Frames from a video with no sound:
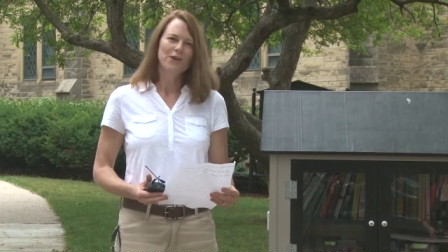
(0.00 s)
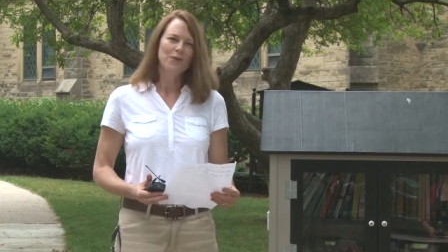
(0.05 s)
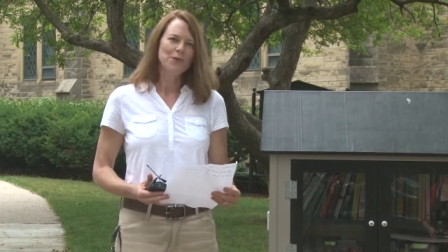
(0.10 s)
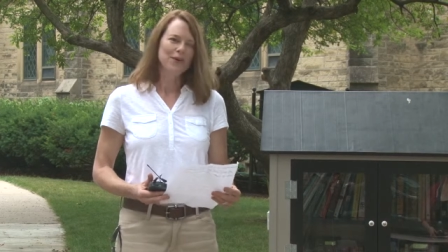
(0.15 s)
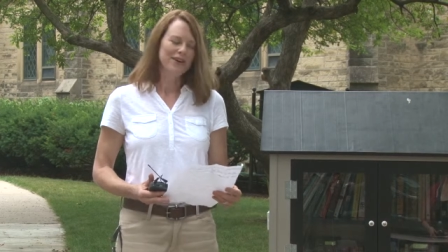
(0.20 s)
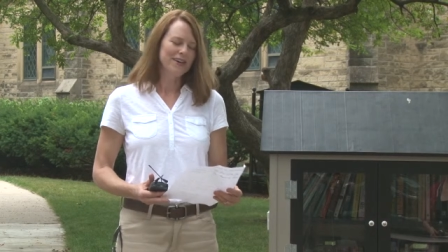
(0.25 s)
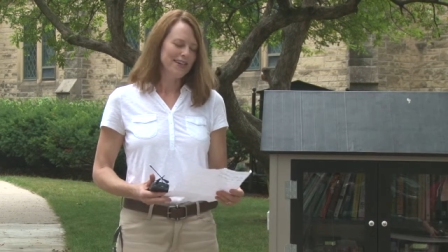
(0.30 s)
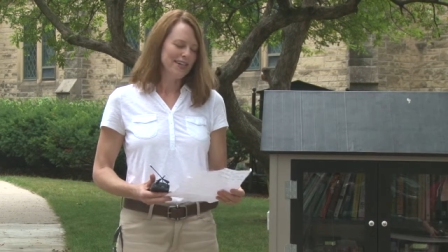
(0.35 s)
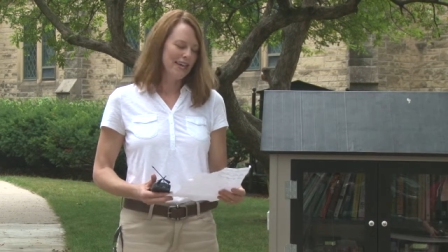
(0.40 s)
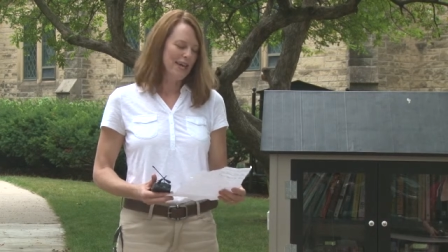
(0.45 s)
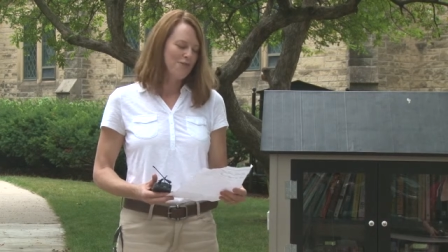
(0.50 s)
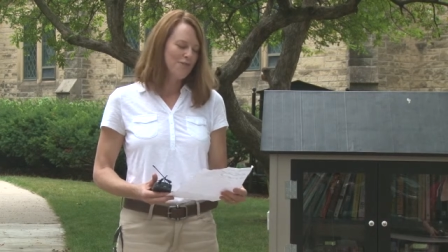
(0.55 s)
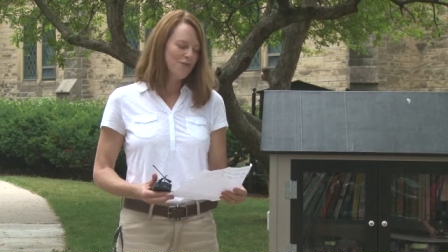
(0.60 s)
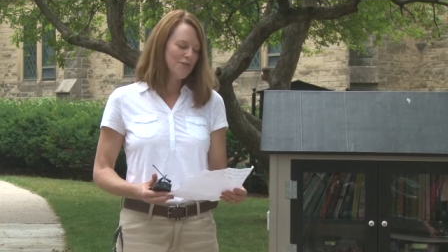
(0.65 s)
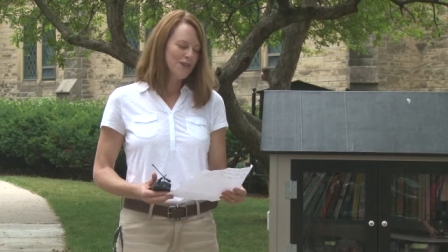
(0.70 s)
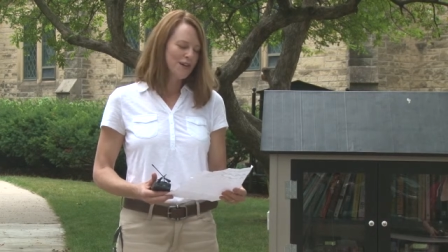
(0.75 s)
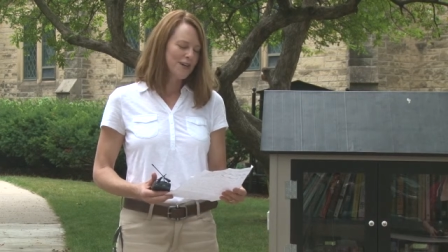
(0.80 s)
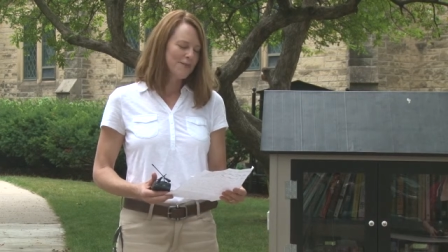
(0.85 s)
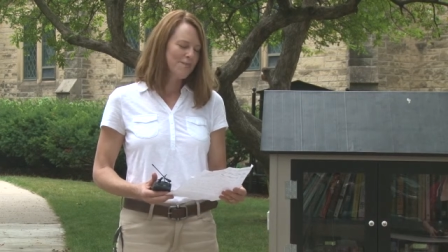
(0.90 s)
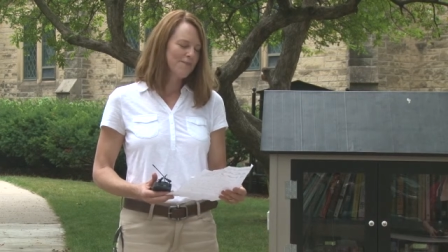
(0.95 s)
where it came
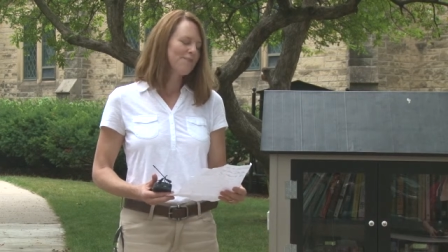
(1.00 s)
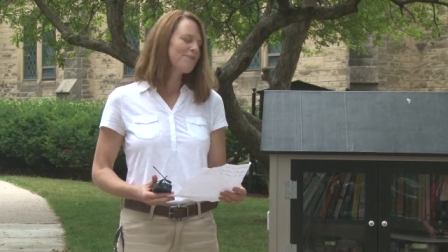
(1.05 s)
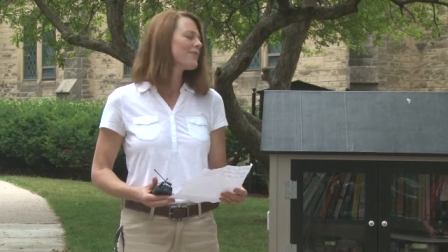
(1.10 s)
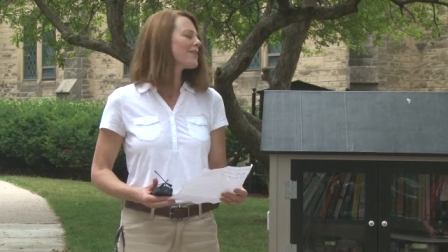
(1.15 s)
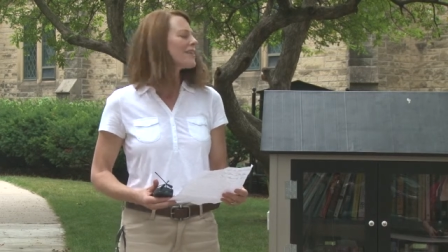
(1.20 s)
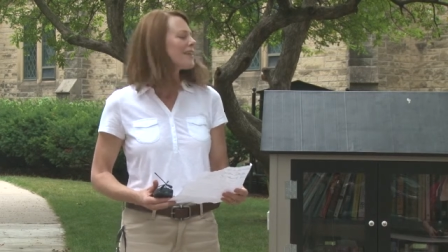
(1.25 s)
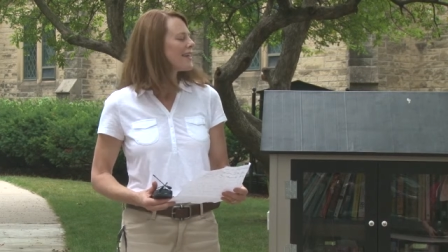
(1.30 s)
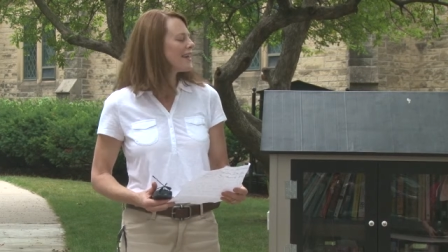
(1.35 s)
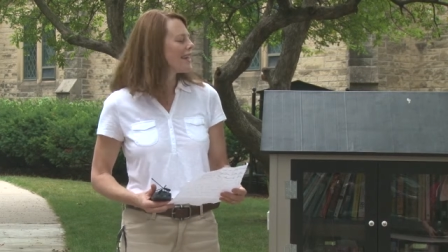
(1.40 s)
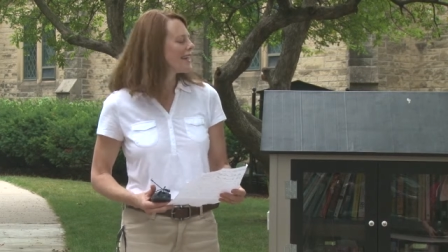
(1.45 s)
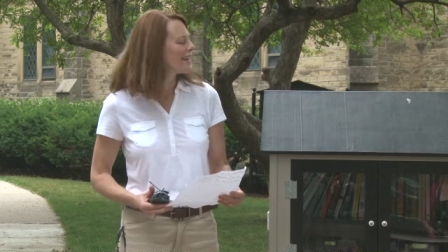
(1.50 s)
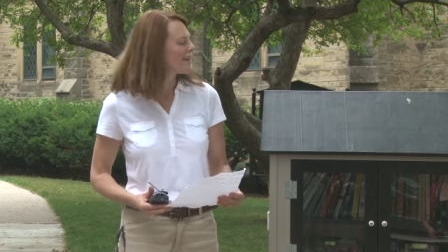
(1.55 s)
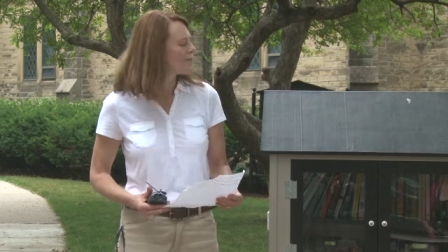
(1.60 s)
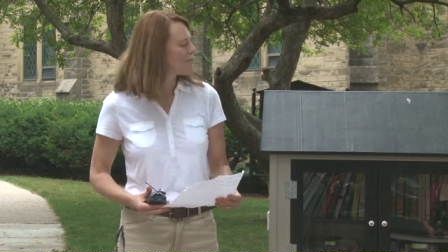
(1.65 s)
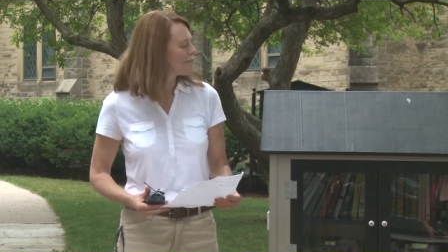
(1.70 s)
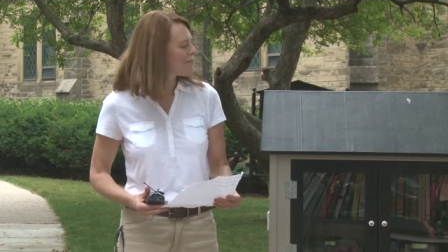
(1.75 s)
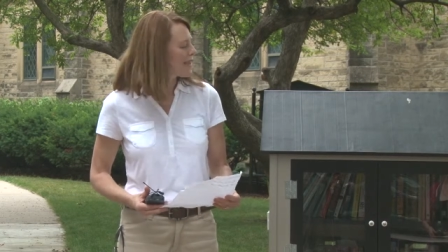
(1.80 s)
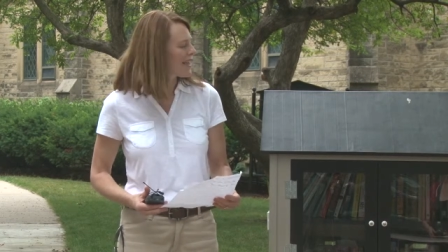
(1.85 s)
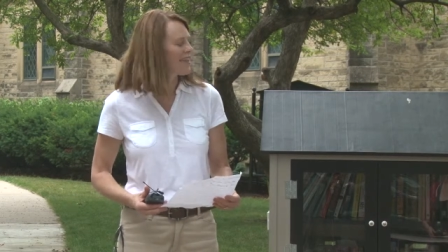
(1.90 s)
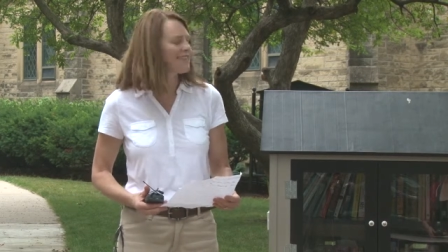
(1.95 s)
from
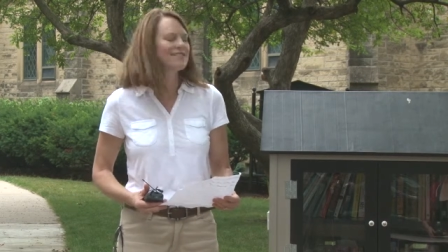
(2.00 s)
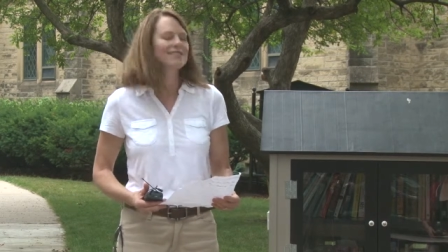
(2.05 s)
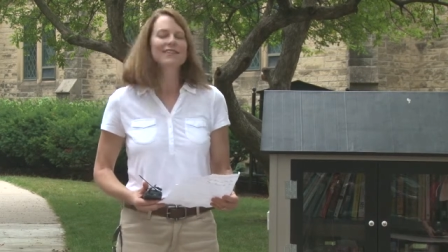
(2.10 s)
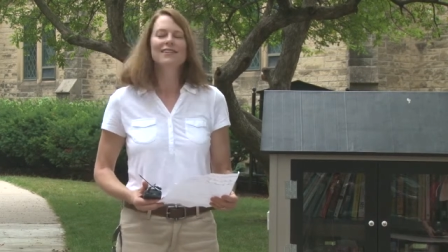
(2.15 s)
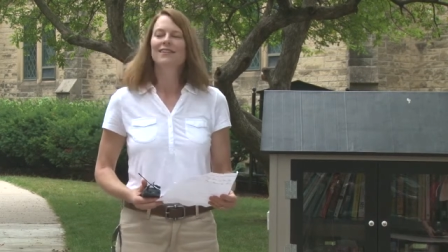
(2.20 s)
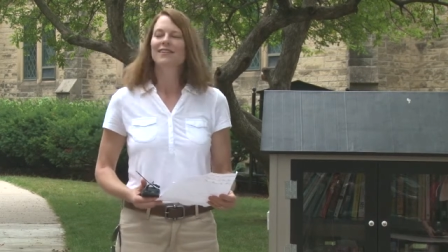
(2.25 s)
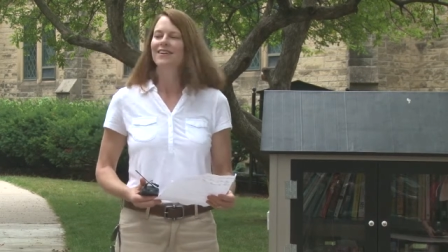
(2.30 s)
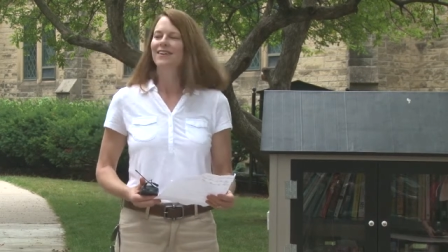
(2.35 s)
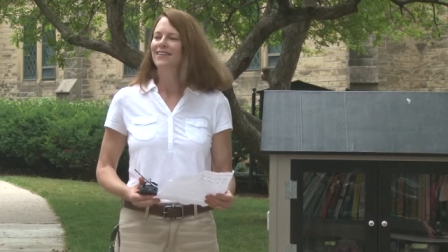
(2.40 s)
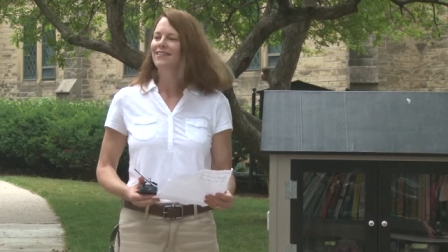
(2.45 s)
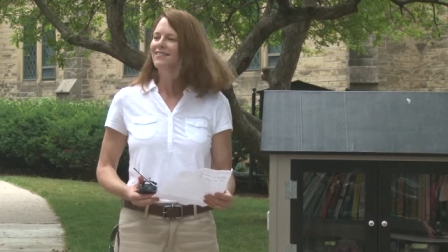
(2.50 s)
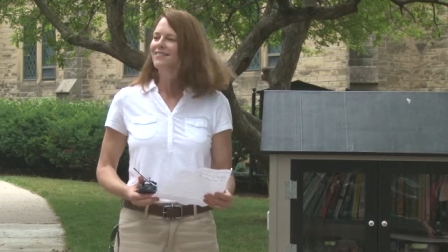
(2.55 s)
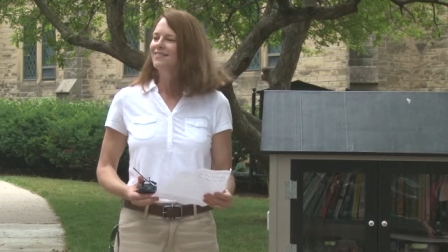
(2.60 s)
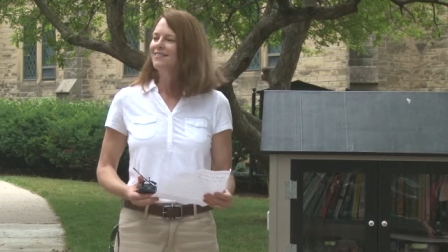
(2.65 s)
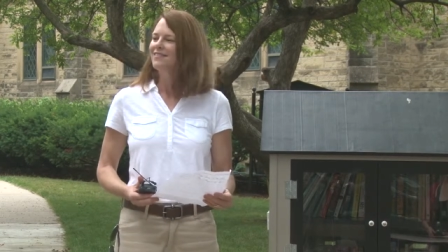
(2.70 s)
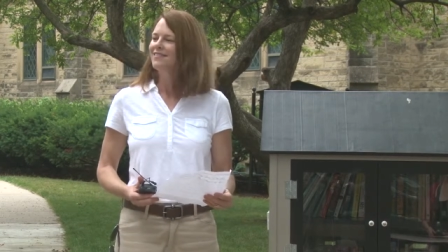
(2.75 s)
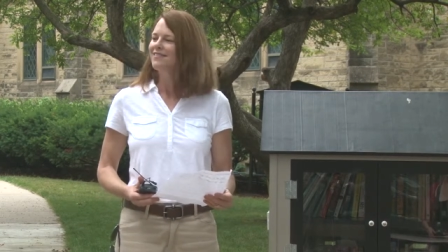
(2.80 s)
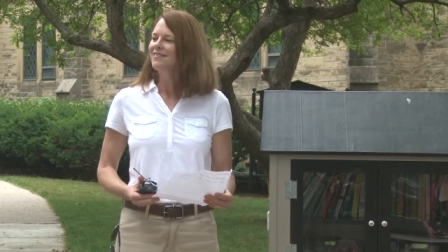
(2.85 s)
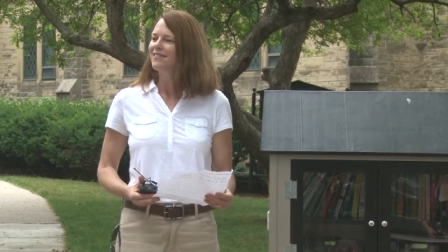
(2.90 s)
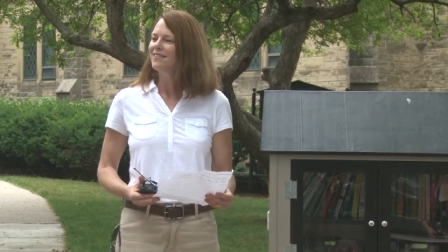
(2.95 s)
and pass it along
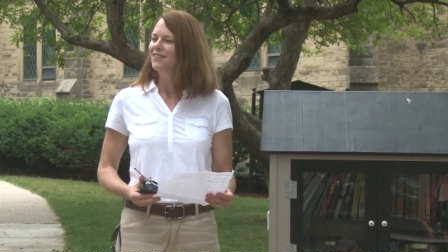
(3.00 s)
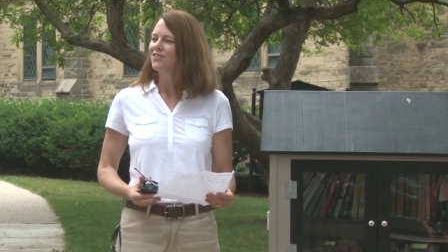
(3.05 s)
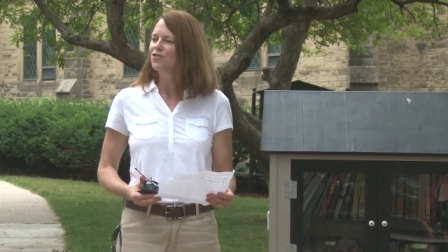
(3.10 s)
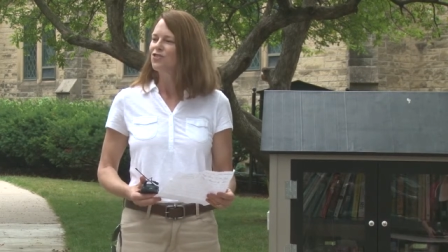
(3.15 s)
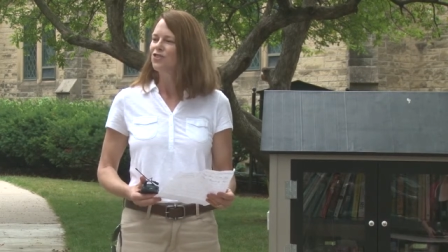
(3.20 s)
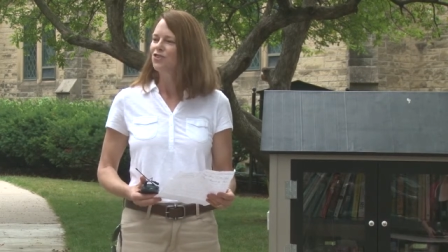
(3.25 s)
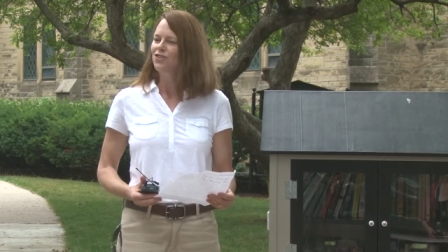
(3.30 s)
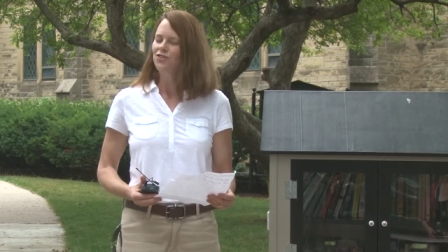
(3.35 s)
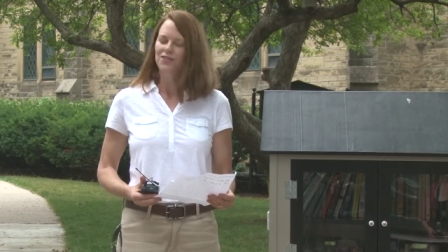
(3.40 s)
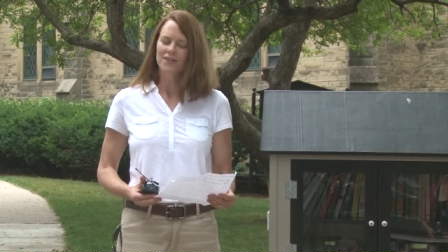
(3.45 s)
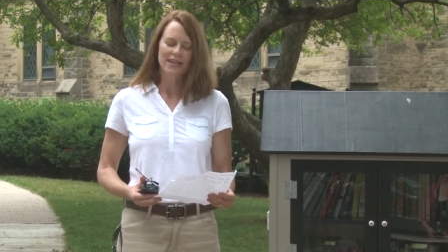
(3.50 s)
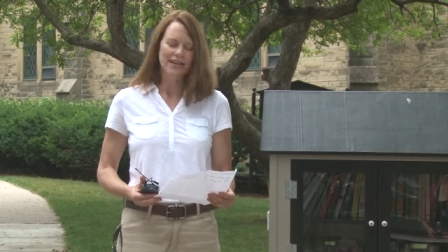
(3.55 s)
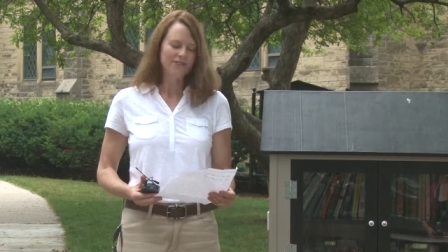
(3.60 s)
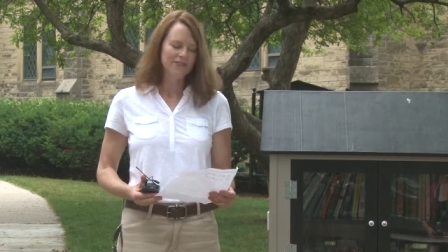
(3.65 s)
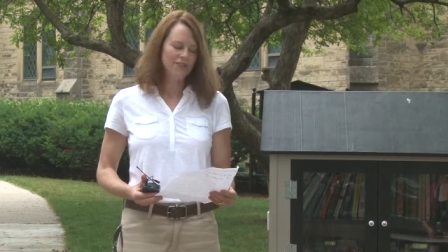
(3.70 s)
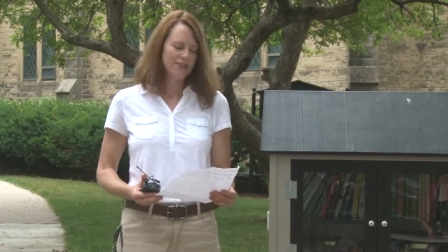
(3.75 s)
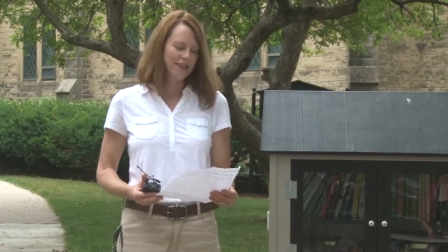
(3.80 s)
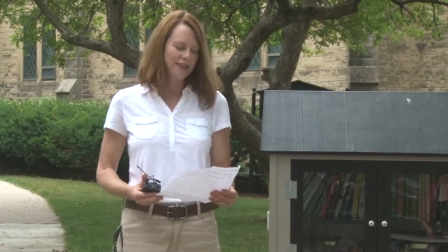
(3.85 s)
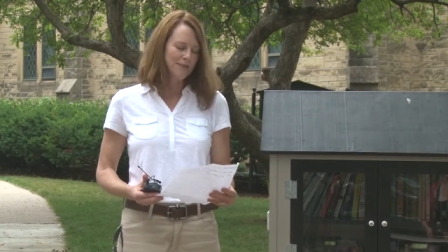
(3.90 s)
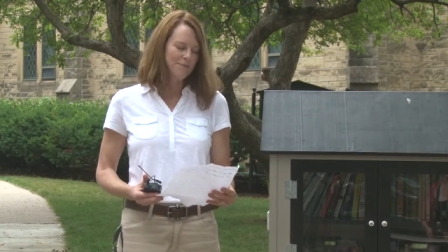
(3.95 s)
to little children
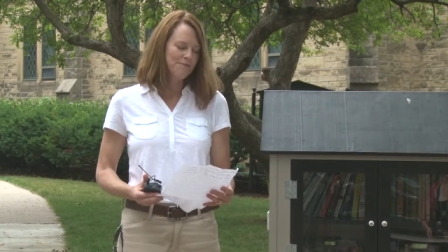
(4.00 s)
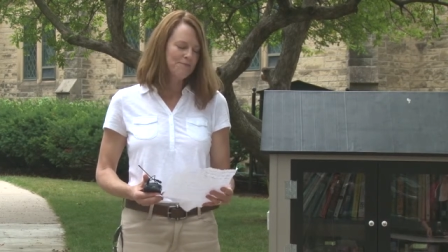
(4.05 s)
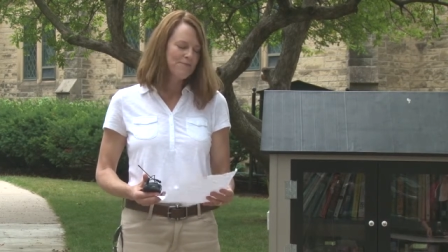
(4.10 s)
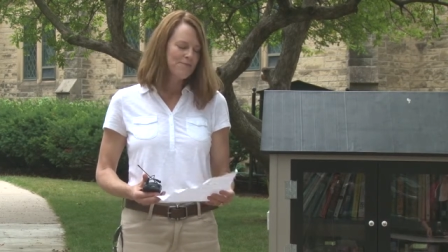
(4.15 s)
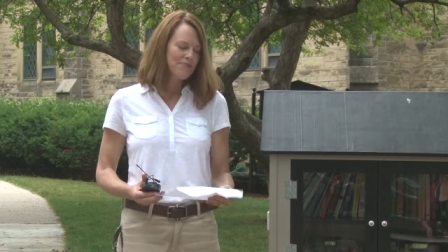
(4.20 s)
after them.